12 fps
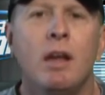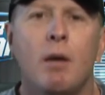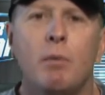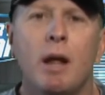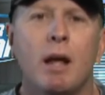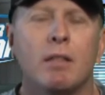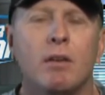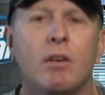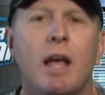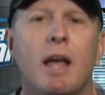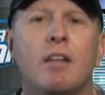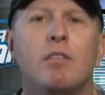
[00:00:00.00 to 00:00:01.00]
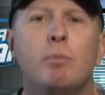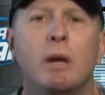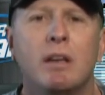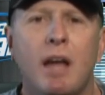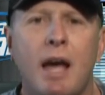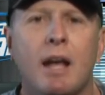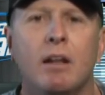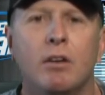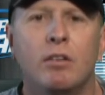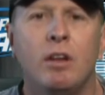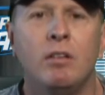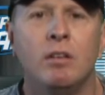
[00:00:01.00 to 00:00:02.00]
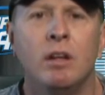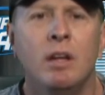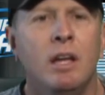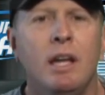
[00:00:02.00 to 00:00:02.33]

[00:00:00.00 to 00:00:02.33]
and went out there and had a spectacular season.